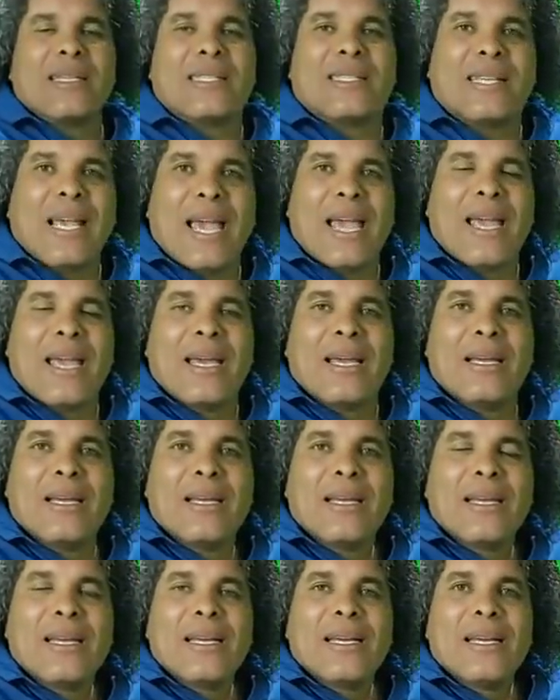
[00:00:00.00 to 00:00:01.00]
is saying
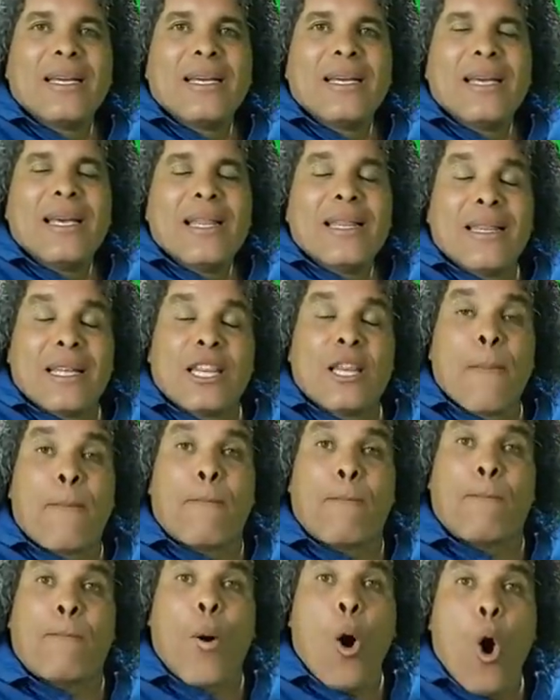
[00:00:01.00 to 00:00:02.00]
that the
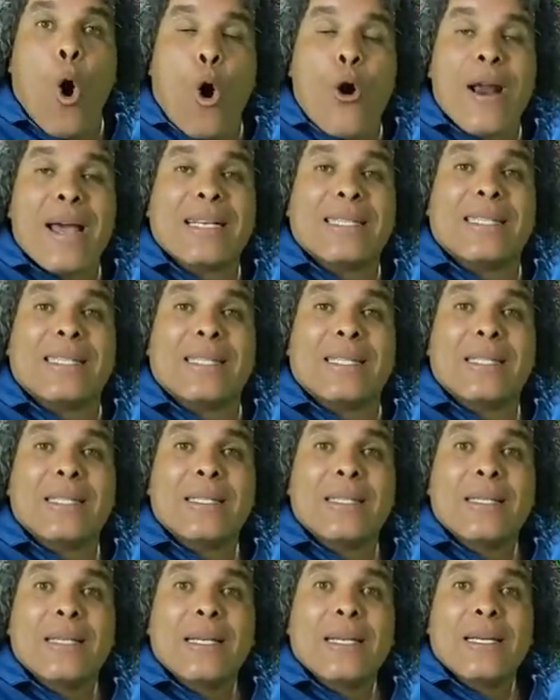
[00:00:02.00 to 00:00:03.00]
poorest
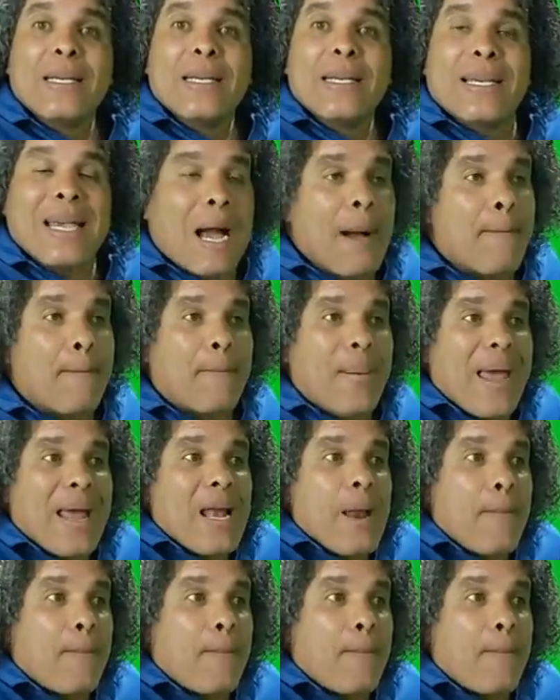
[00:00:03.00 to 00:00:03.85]
campaign the